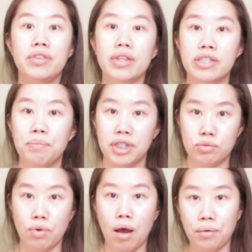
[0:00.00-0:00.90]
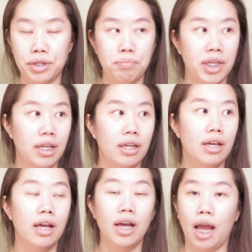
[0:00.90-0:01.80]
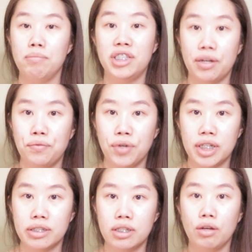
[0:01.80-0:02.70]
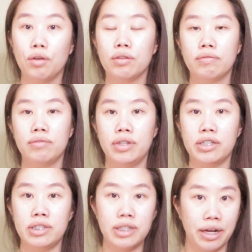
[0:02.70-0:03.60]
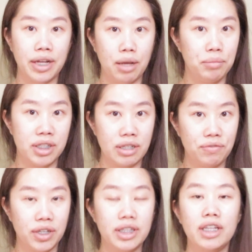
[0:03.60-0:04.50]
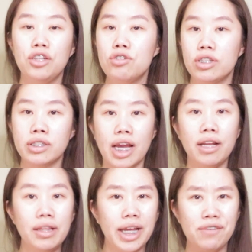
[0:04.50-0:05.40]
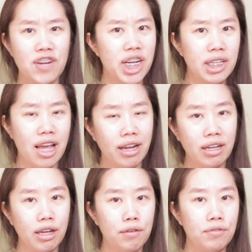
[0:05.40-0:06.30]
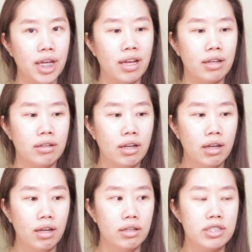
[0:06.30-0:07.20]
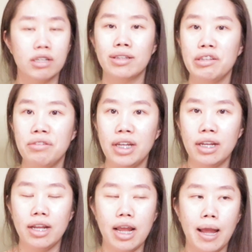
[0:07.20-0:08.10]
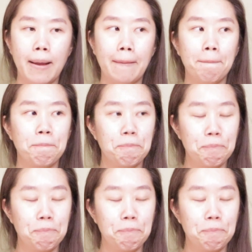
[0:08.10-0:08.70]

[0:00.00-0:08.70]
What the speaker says: something's wrong with me, I'm different, oh, they're staring at me different. Then you just kind of like very negative and secluded and